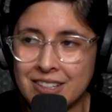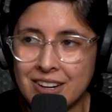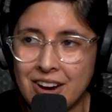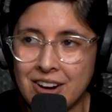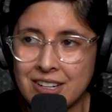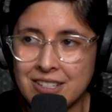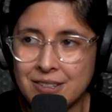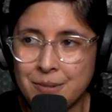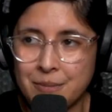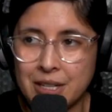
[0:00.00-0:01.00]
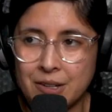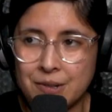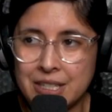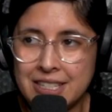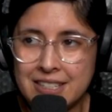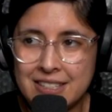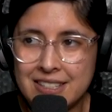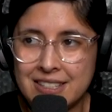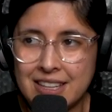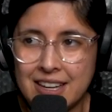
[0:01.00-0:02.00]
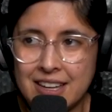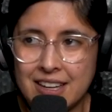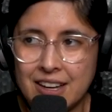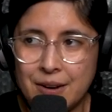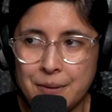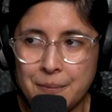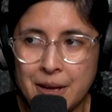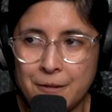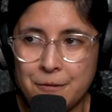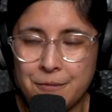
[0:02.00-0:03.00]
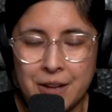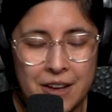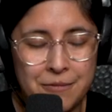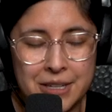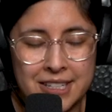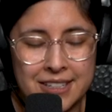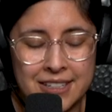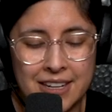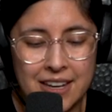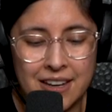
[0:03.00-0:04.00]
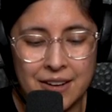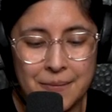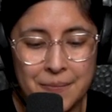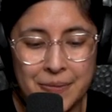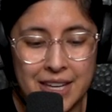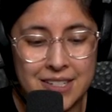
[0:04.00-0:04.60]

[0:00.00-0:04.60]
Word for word: There are some ingredients that um, have have been um,